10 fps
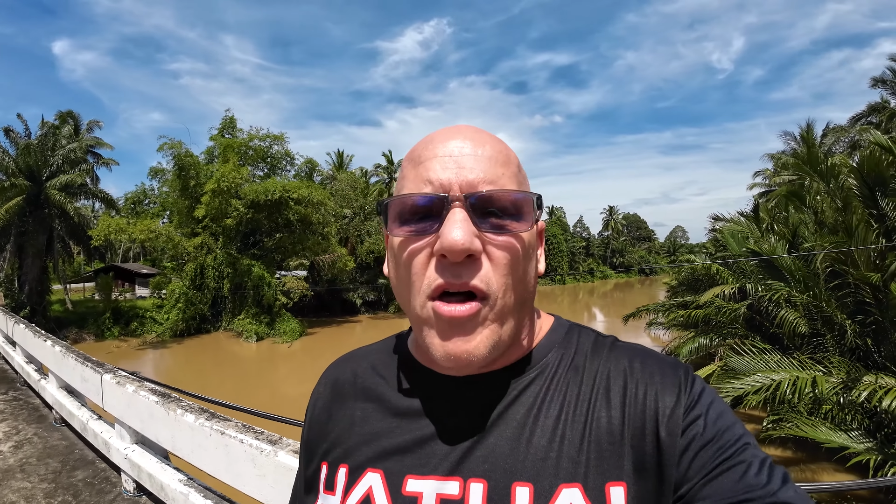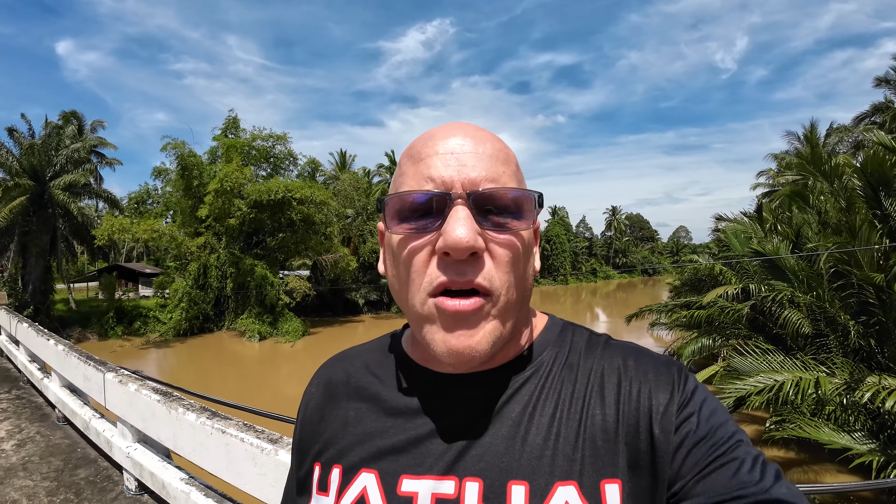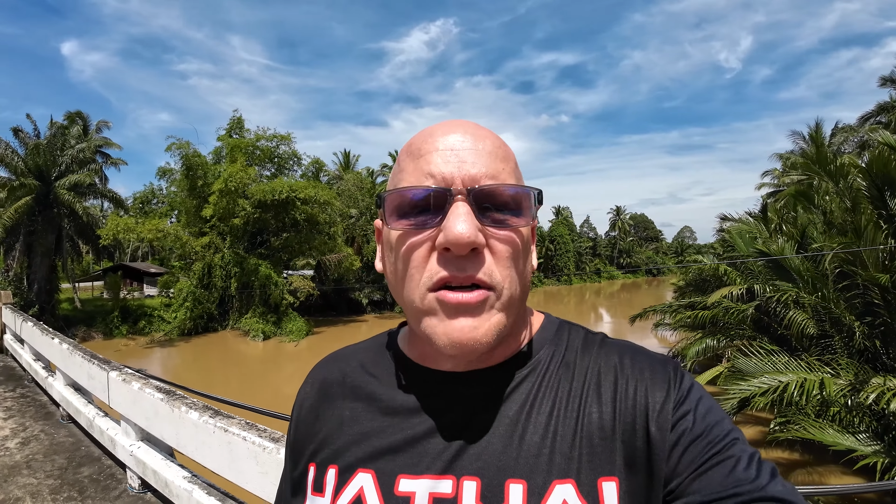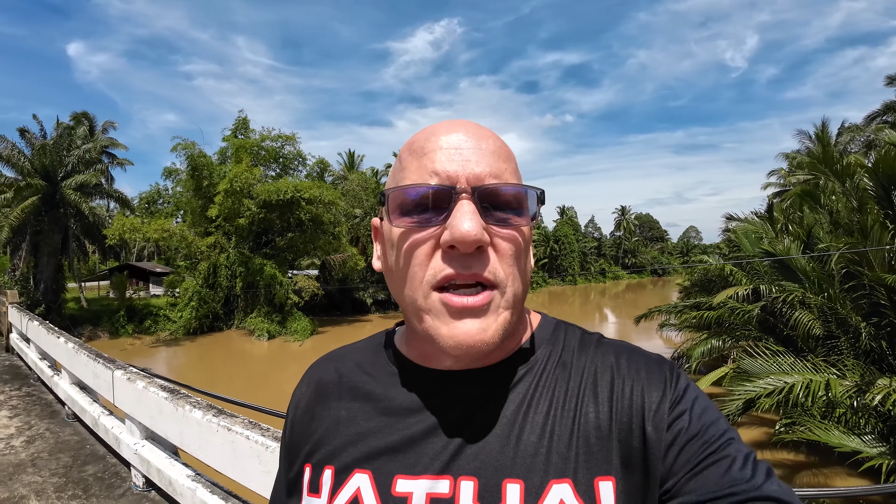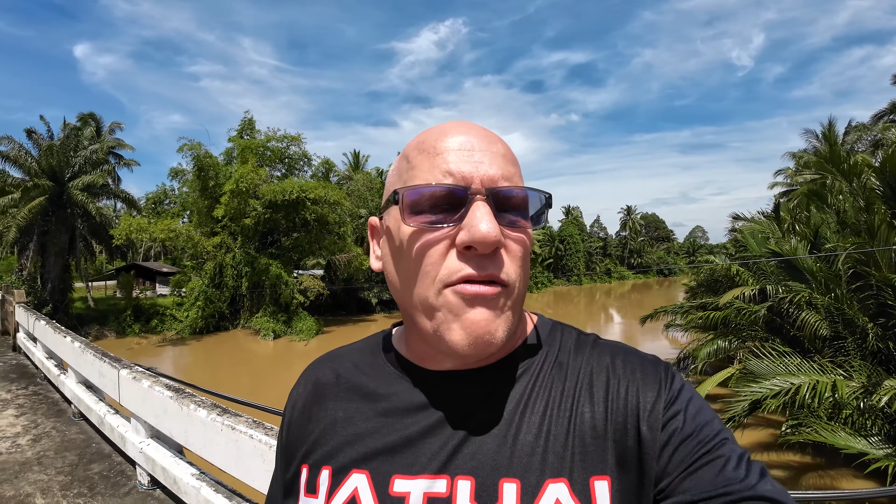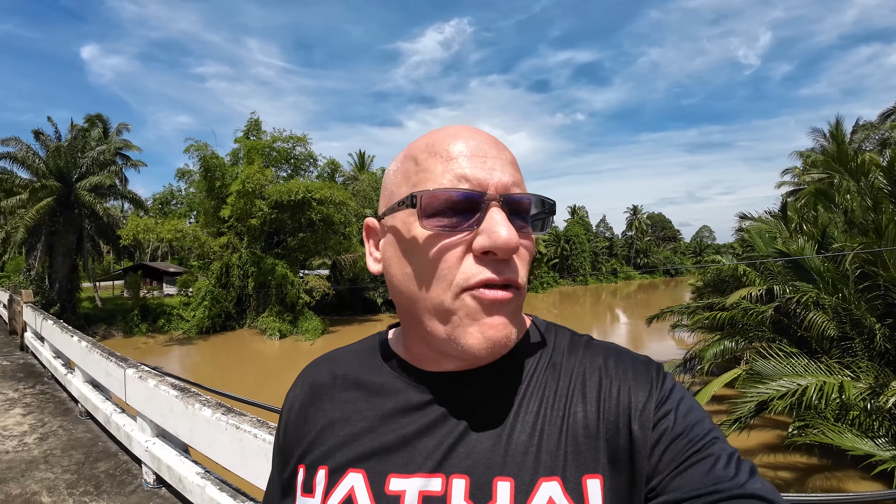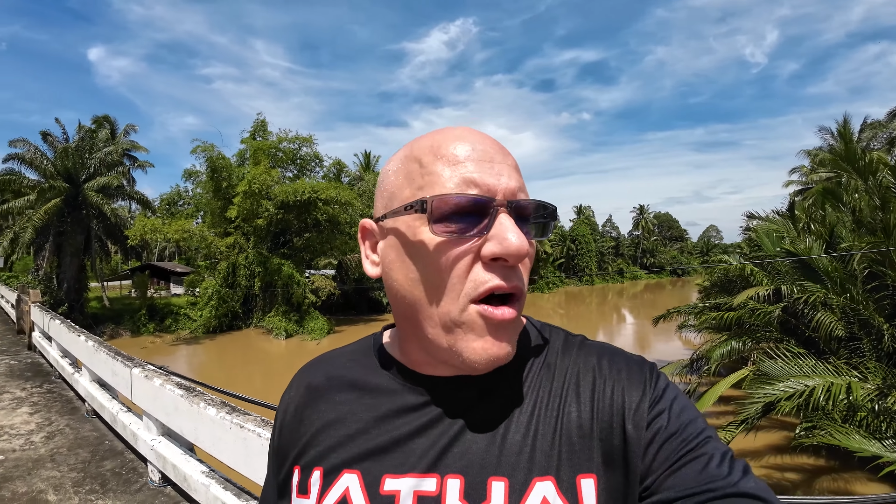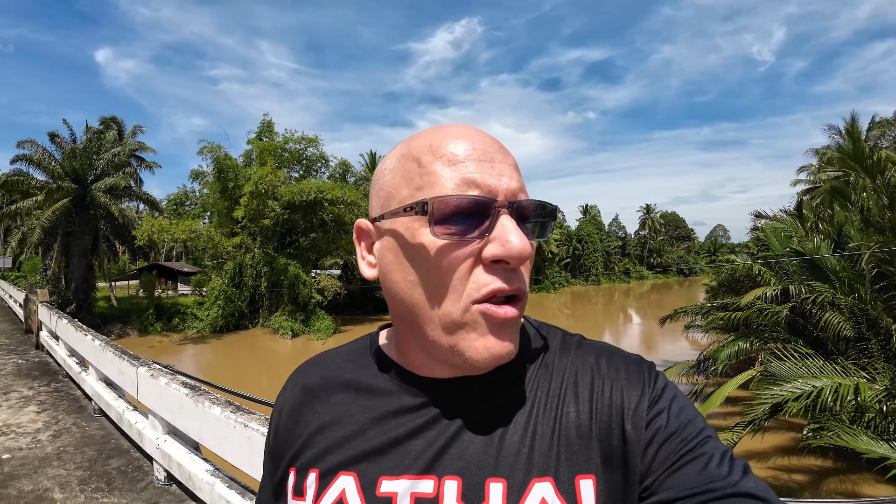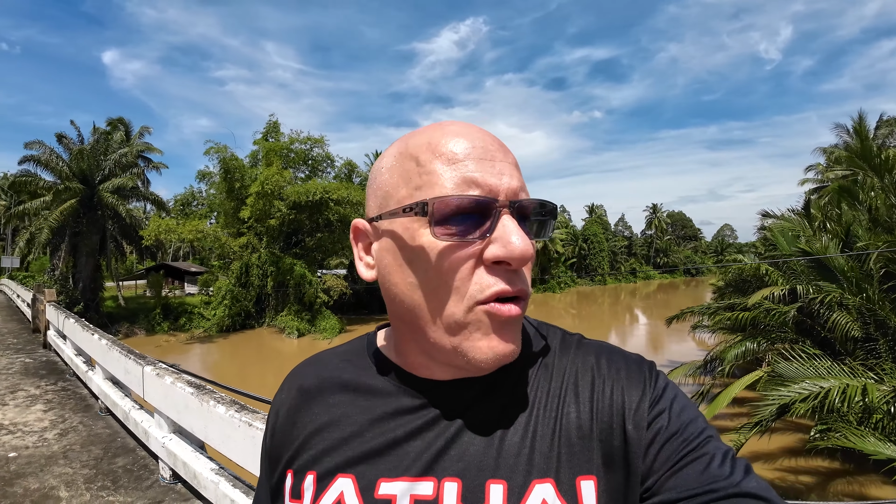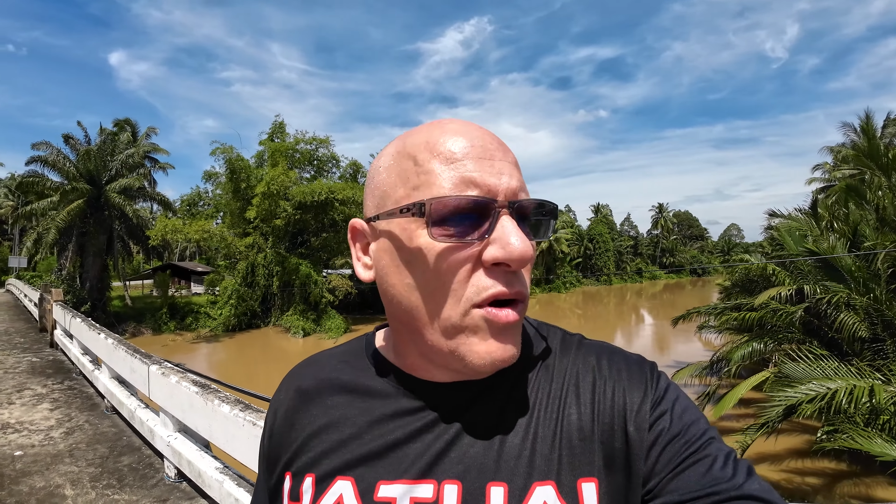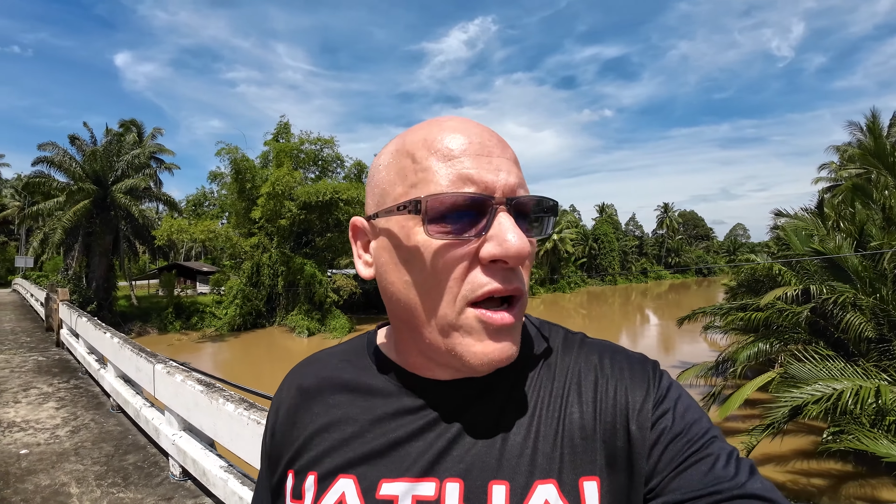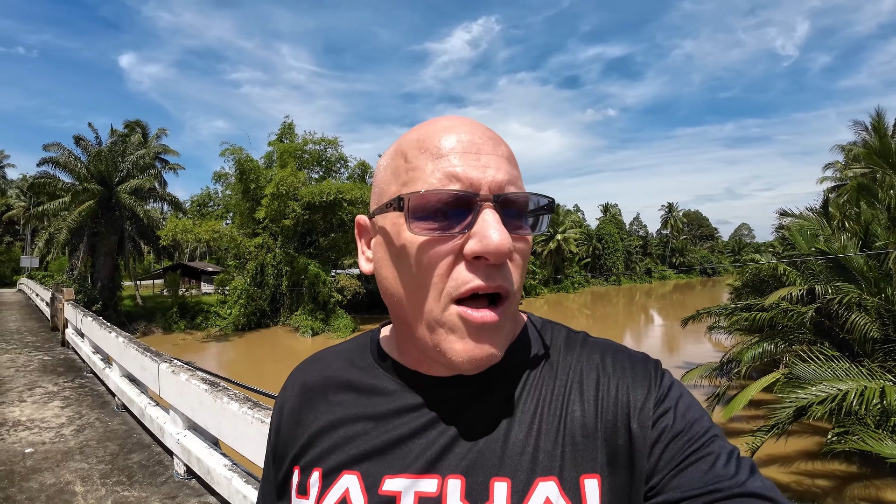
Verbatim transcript: vloggers I follow,